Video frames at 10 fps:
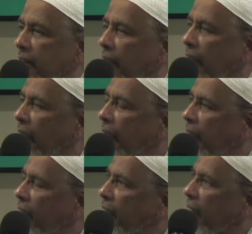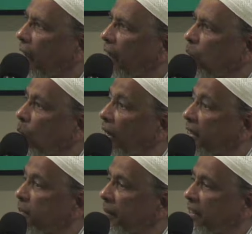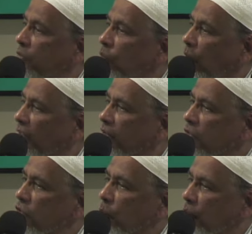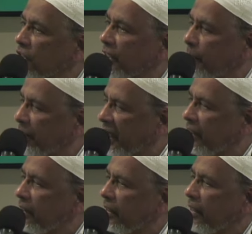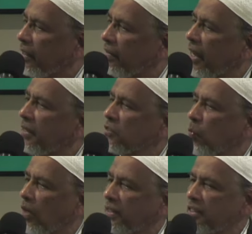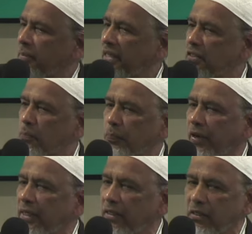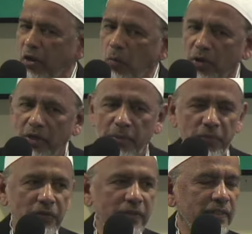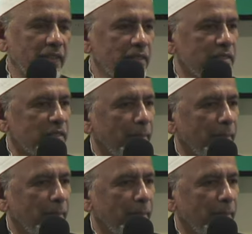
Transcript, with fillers: And, and, and, what is being taught on social media, that is what is being spreaded in our communities.